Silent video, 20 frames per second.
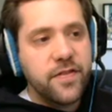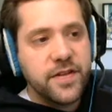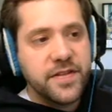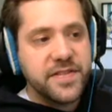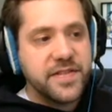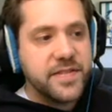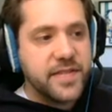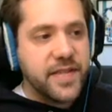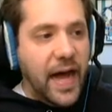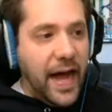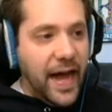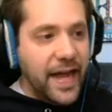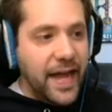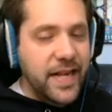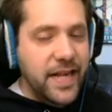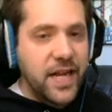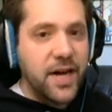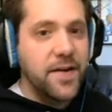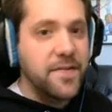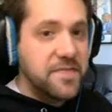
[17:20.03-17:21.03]
the
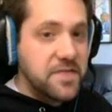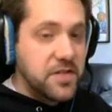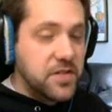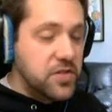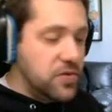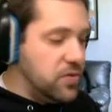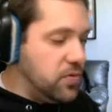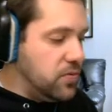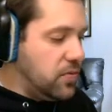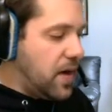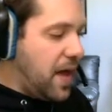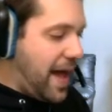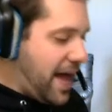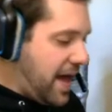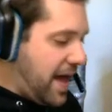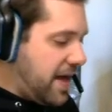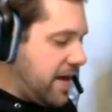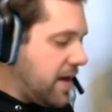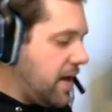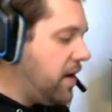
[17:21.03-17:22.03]
sine of
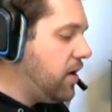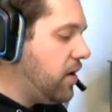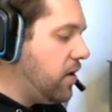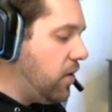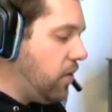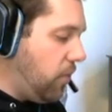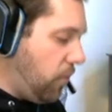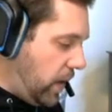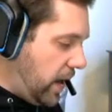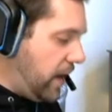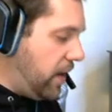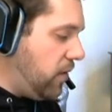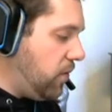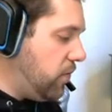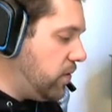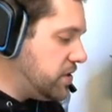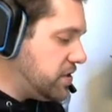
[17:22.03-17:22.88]
2a? Well, we're